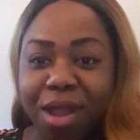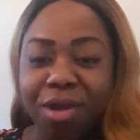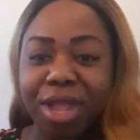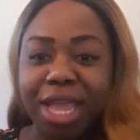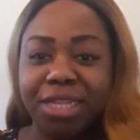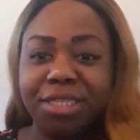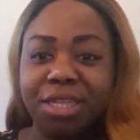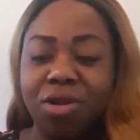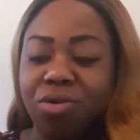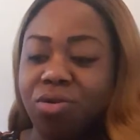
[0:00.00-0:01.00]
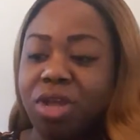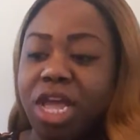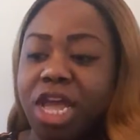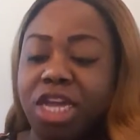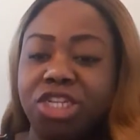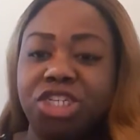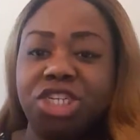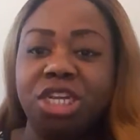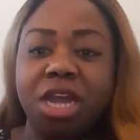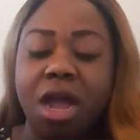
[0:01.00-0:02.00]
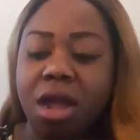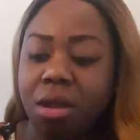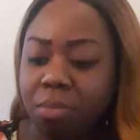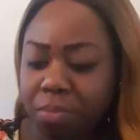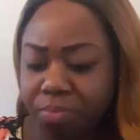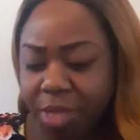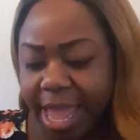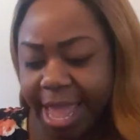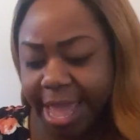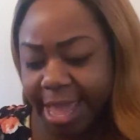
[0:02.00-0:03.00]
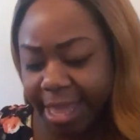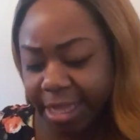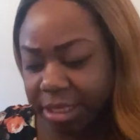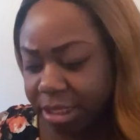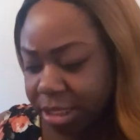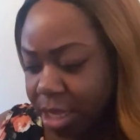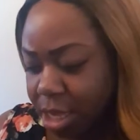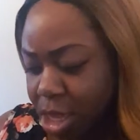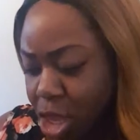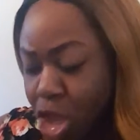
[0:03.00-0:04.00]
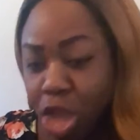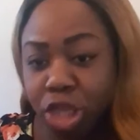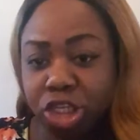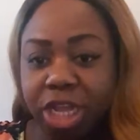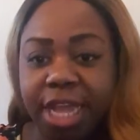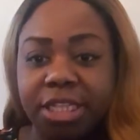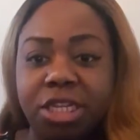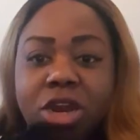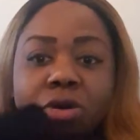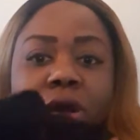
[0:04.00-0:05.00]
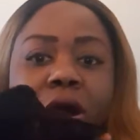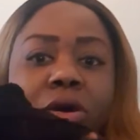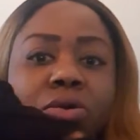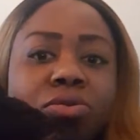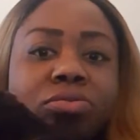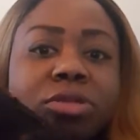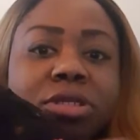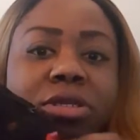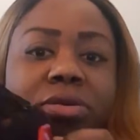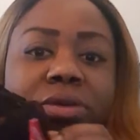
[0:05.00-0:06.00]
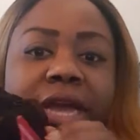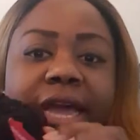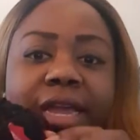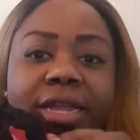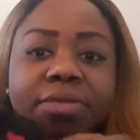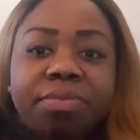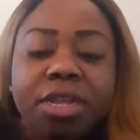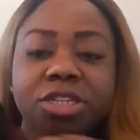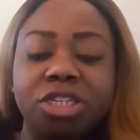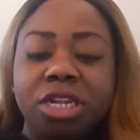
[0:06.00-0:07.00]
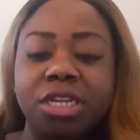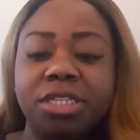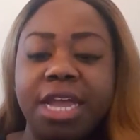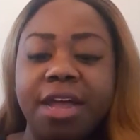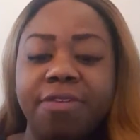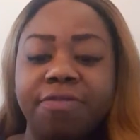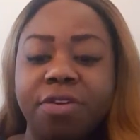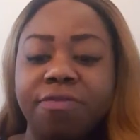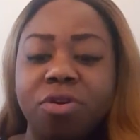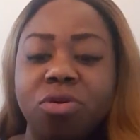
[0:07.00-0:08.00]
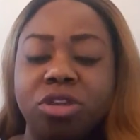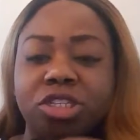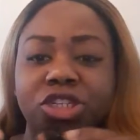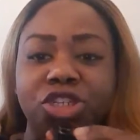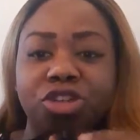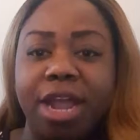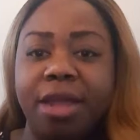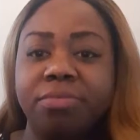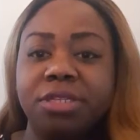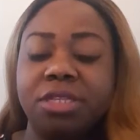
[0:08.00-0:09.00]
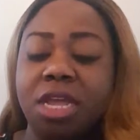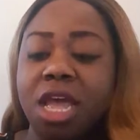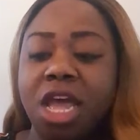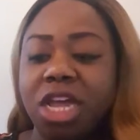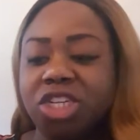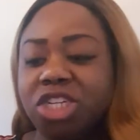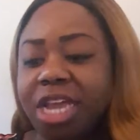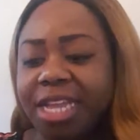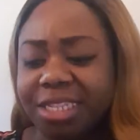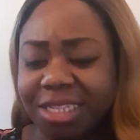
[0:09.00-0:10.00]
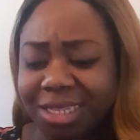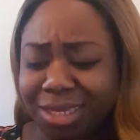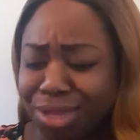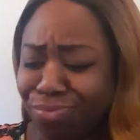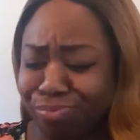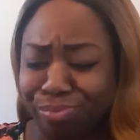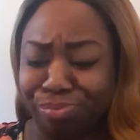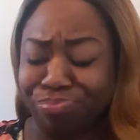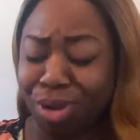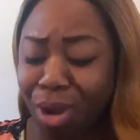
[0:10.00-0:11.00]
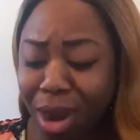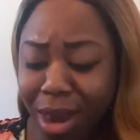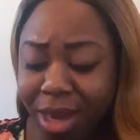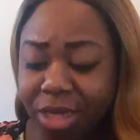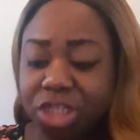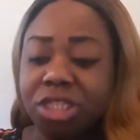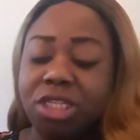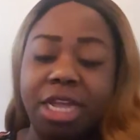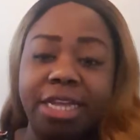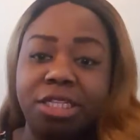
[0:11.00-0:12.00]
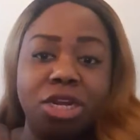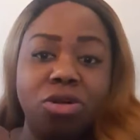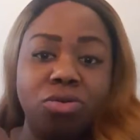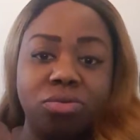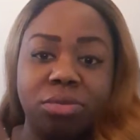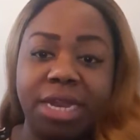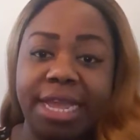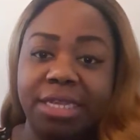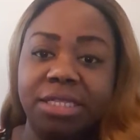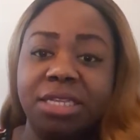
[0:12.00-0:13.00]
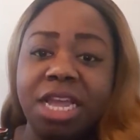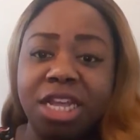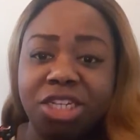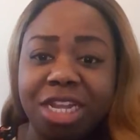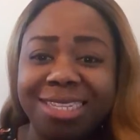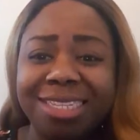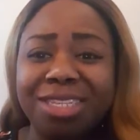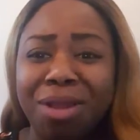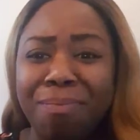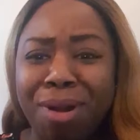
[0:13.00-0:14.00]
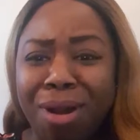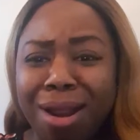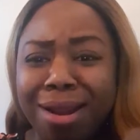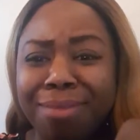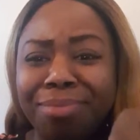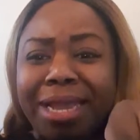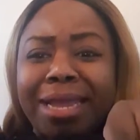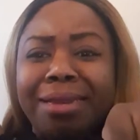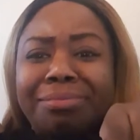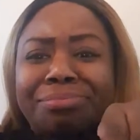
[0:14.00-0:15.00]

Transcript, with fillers: Okay, so she um has she has no combs. Okay, she does have, of course, the straps. She has this part. She has no lace. She has this part, but